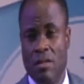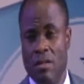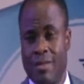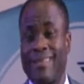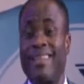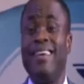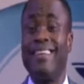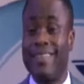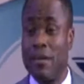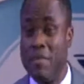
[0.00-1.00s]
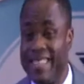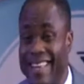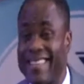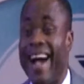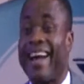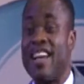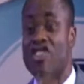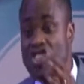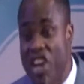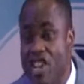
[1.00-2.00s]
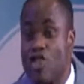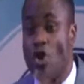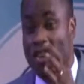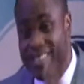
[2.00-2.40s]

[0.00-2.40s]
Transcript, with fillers: Certain little mistake that can change your